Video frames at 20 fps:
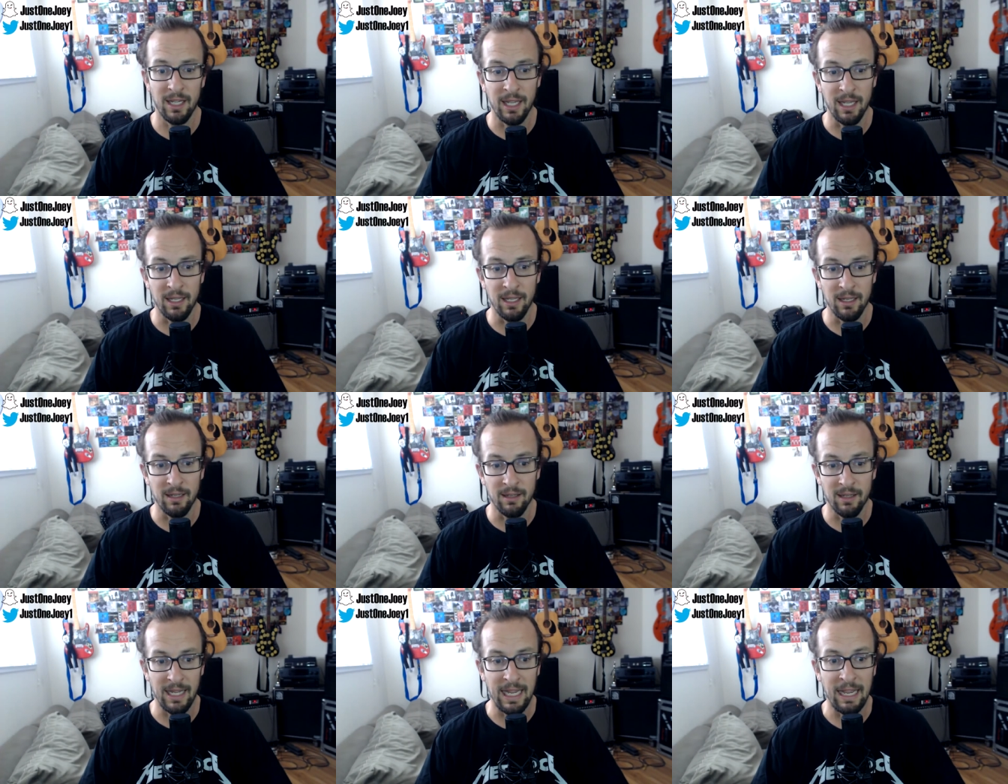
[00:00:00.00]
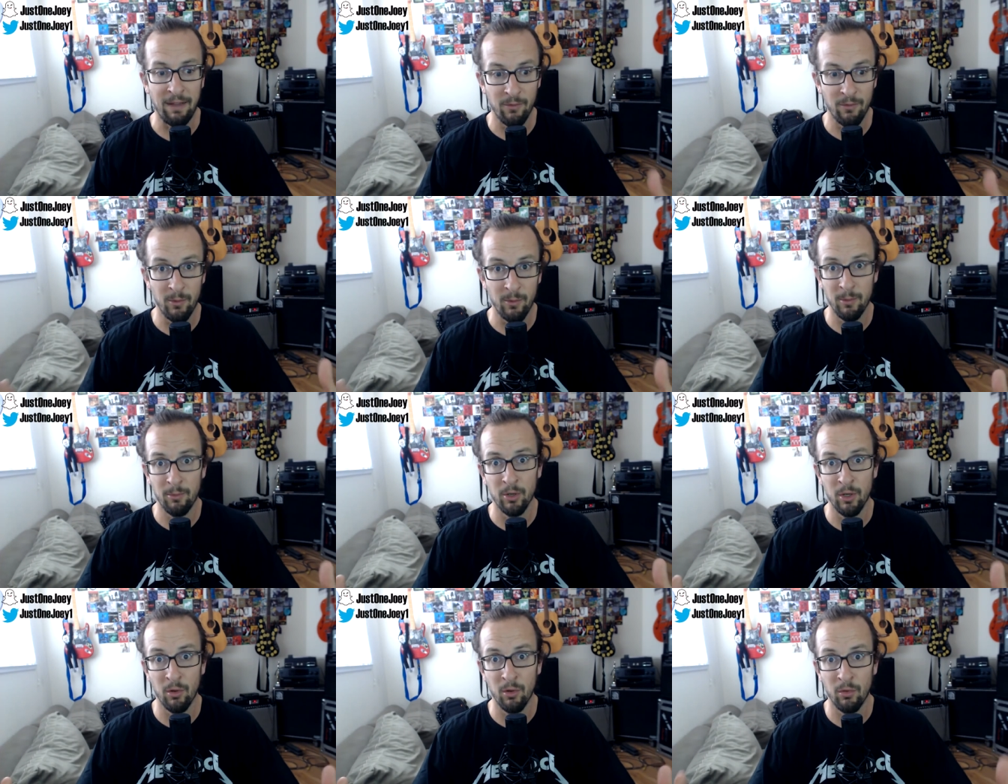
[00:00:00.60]
and have the
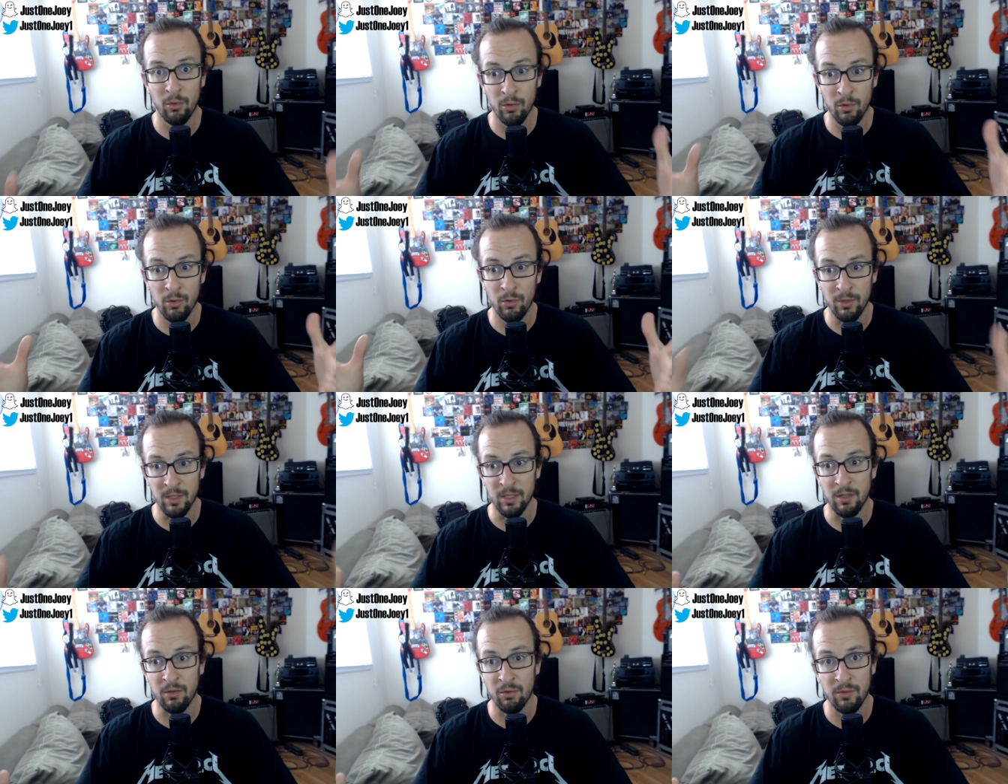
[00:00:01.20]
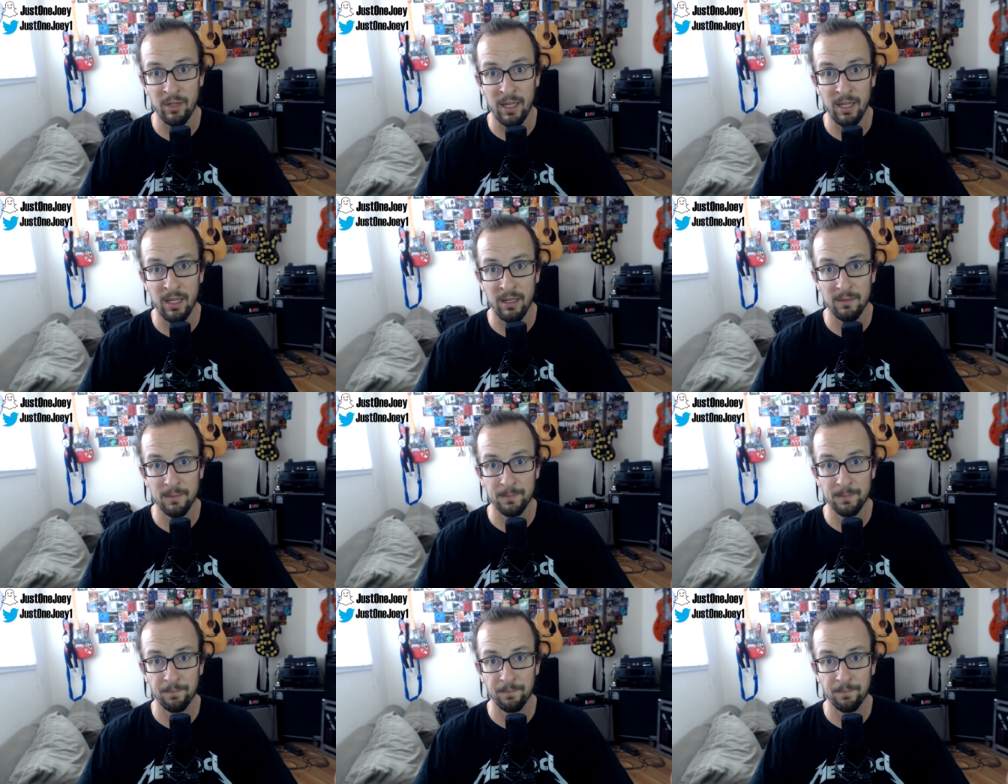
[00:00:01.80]
people go through and create